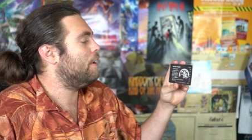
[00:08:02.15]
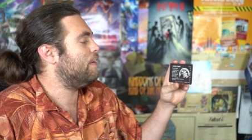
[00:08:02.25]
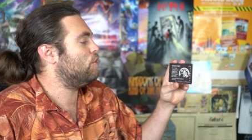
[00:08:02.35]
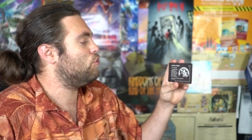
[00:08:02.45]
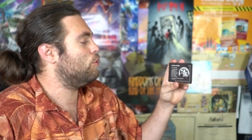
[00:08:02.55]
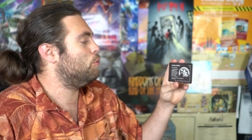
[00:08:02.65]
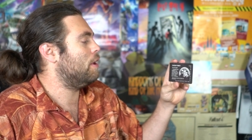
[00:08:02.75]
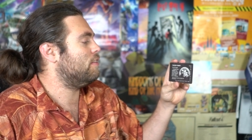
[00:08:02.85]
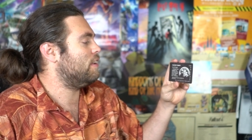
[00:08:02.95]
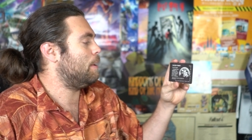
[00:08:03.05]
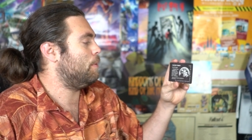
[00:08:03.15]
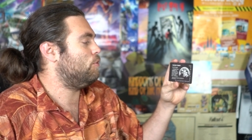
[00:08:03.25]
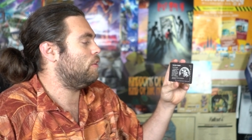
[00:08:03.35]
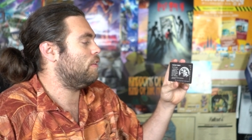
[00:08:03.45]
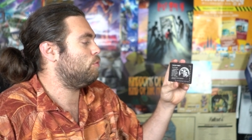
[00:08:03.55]
An adventurer who doesn't
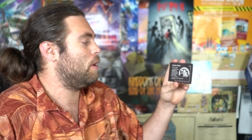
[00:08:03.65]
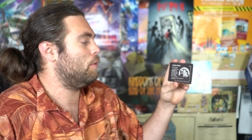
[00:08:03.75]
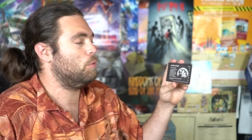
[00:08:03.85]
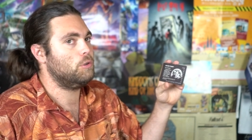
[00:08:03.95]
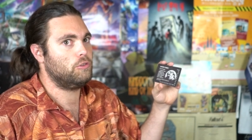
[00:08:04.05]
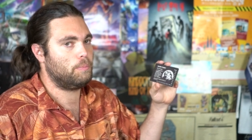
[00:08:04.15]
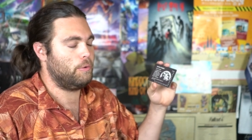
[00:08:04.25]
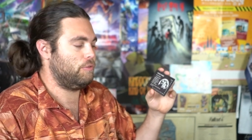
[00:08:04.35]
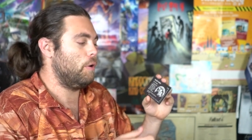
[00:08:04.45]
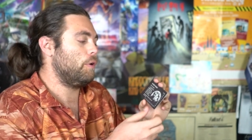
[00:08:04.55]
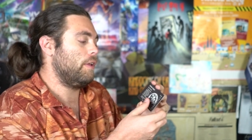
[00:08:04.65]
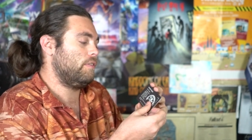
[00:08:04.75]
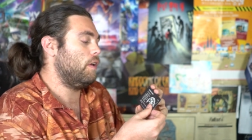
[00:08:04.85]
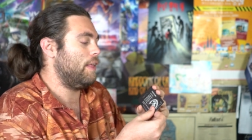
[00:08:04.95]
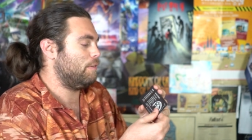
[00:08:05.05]
damage this round will lose a persona,
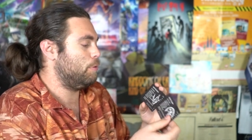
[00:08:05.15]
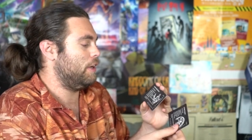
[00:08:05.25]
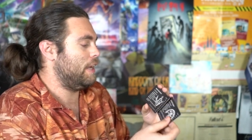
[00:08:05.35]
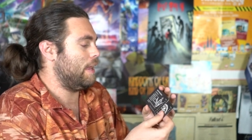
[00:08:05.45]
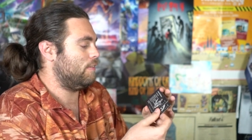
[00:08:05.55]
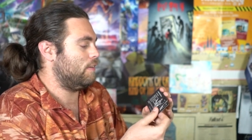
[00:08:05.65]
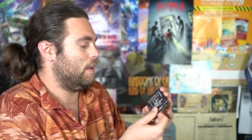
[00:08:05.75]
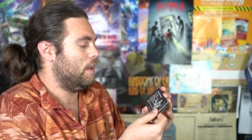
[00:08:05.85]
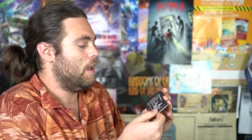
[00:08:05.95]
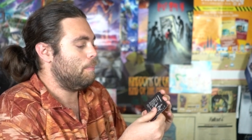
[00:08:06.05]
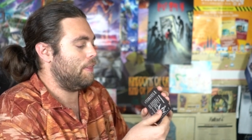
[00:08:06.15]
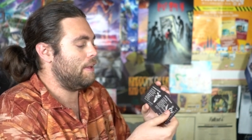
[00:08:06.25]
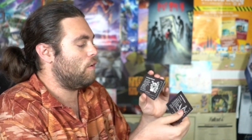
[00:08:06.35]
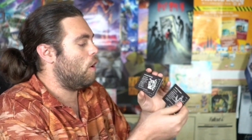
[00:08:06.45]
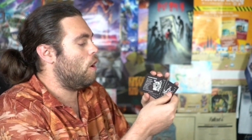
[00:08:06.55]
so that's pretty nasty. But they
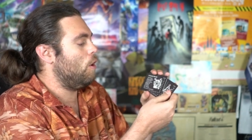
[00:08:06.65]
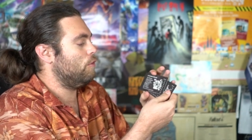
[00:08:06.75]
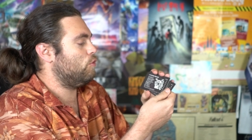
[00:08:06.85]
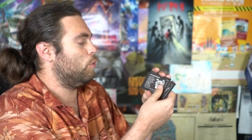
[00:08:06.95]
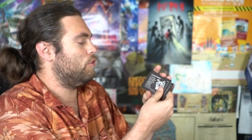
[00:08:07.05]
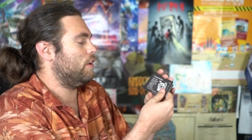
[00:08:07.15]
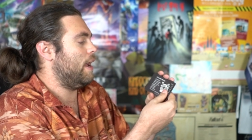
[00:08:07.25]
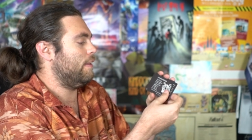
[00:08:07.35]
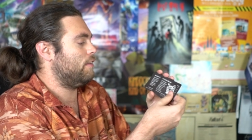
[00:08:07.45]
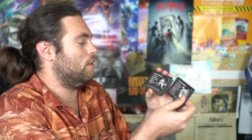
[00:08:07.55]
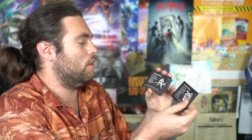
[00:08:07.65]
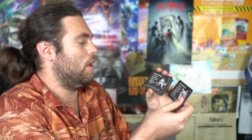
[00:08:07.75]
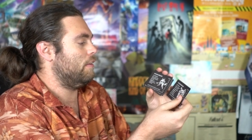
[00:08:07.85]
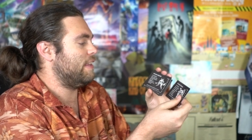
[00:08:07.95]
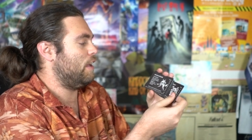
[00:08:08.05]
have all sorts of guys:
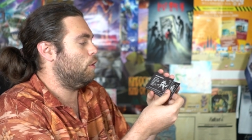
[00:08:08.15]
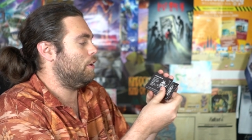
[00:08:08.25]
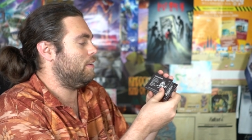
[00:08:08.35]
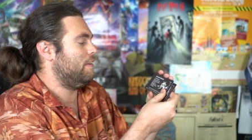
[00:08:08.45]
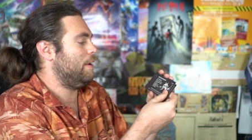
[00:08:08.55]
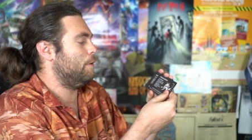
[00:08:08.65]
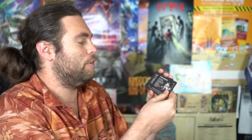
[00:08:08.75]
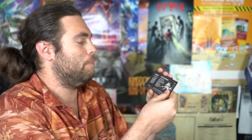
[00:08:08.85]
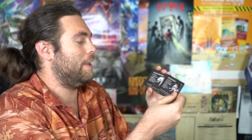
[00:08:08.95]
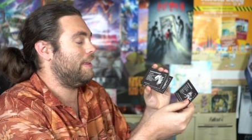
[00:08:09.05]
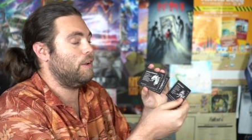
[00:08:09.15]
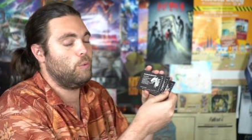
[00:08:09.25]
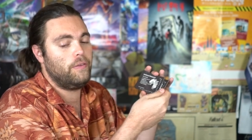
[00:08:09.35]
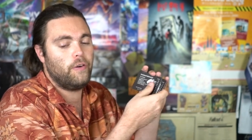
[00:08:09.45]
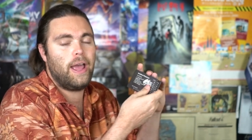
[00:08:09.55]
uh, Cyclonic Diggers, Mechana
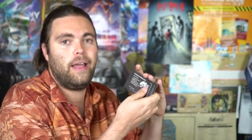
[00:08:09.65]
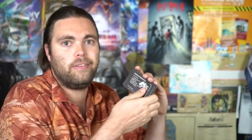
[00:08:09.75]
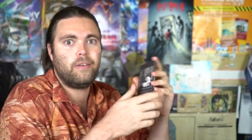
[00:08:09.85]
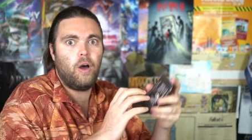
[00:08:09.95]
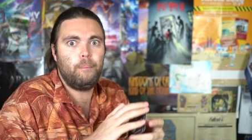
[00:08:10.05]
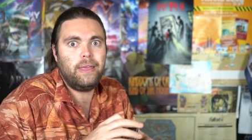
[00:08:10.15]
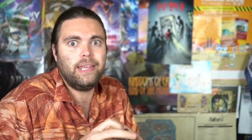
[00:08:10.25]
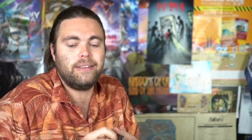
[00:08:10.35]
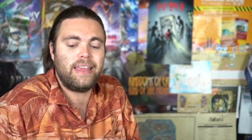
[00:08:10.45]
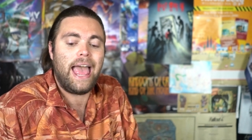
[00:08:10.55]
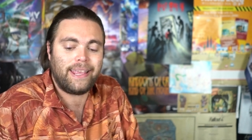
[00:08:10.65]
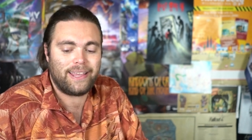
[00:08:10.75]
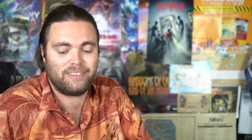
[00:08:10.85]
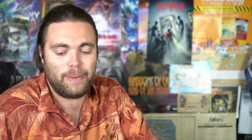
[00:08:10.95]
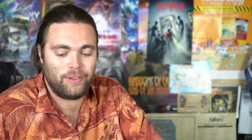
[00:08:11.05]
Reaver. Uh, it's mainly a tech
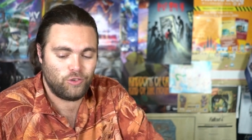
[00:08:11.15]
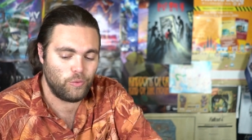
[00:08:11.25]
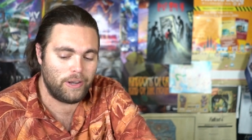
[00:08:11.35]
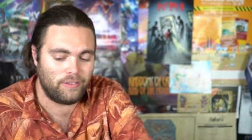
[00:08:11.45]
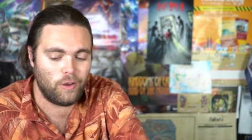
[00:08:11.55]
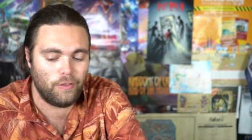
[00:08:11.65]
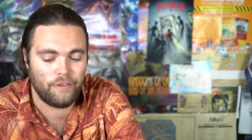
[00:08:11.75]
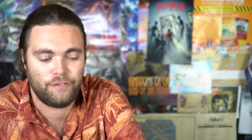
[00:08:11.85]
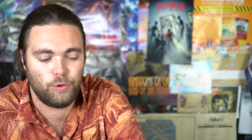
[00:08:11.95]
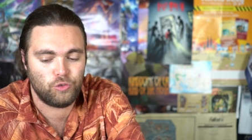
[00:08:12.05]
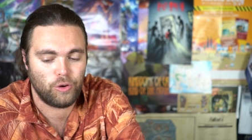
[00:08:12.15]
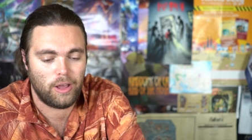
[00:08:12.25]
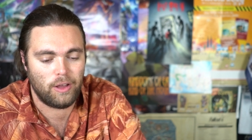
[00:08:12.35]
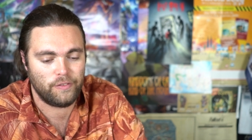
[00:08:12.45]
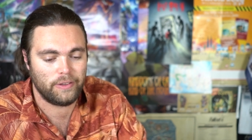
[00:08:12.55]
expansion, right? It's called the Future,
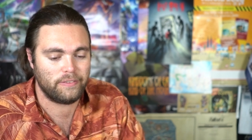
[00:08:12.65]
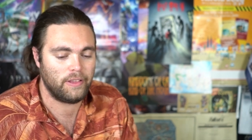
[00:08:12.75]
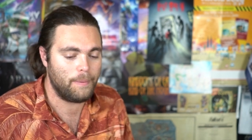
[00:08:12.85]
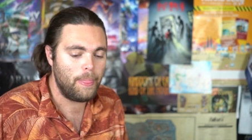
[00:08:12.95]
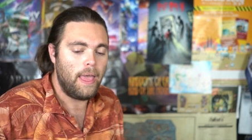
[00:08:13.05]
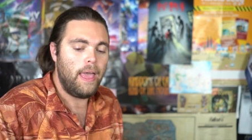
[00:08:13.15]
obviously.